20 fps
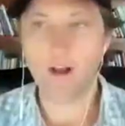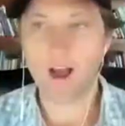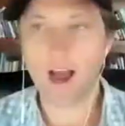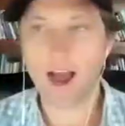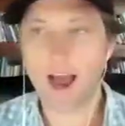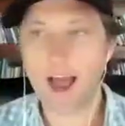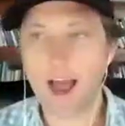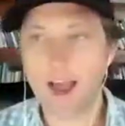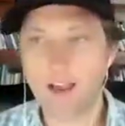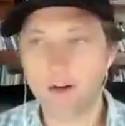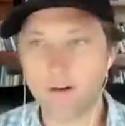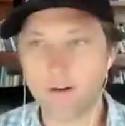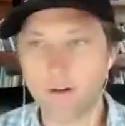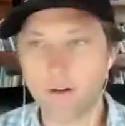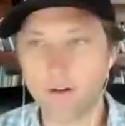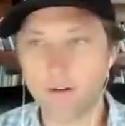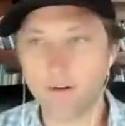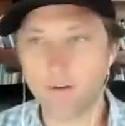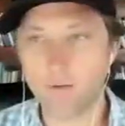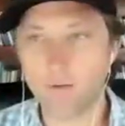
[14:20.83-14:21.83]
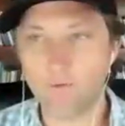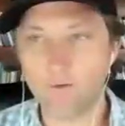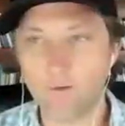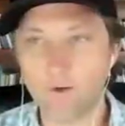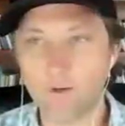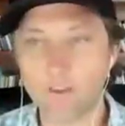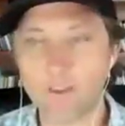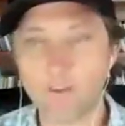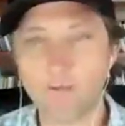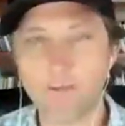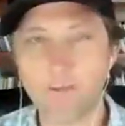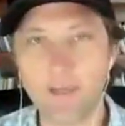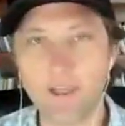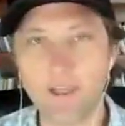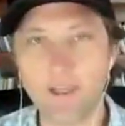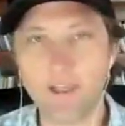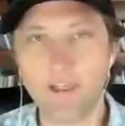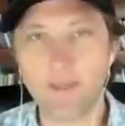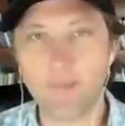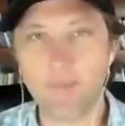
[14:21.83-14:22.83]
were to hire you for a
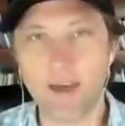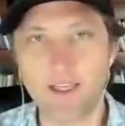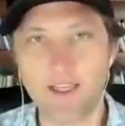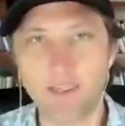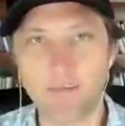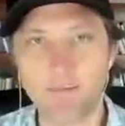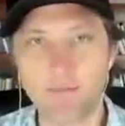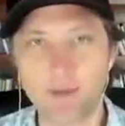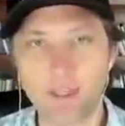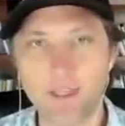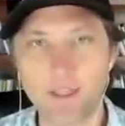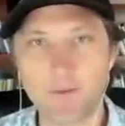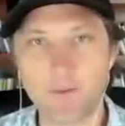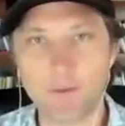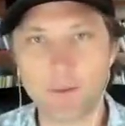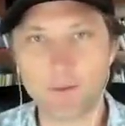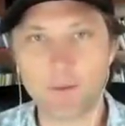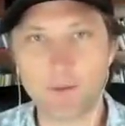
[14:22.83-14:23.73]
speech and my speech was,